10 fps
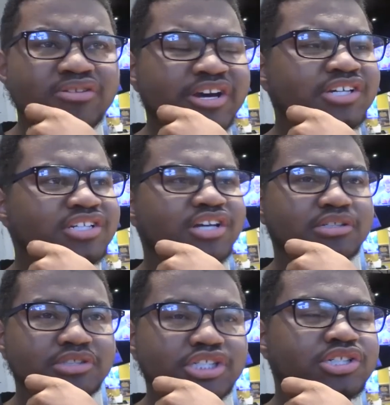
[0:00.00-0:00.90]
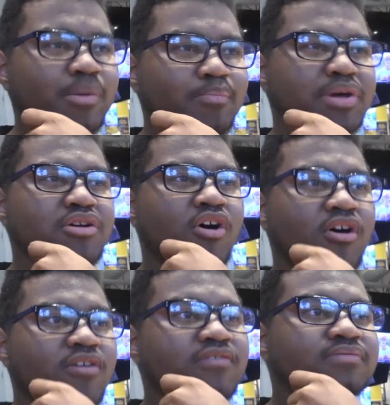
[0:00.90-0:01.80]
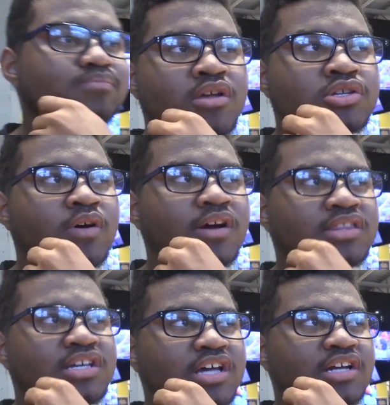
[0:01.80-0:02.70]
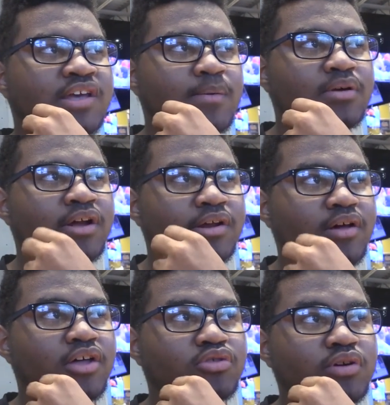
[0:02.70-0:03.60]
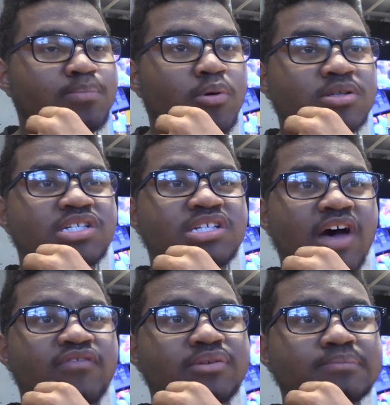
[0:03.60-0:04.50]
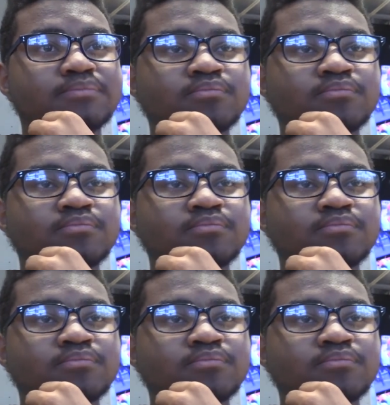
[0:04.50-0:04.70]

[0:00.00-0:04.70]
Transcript: Tastes like just a bit off, so I think I'd give it like a 3.7.